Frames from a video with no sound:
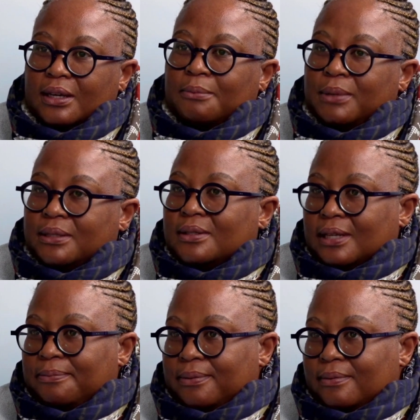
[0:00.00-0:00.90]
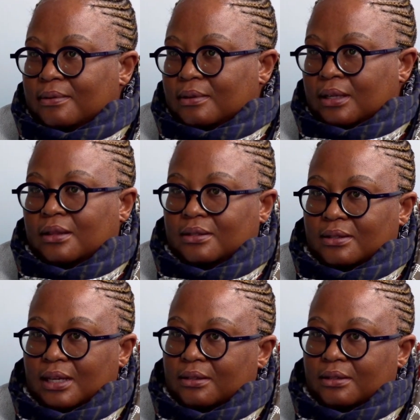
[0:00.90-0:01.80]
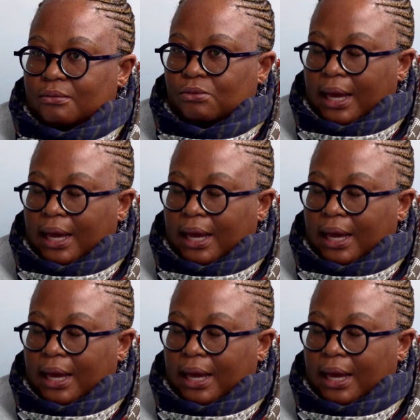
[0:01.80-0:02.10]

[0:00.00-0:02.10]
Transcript: a misstep in this sector.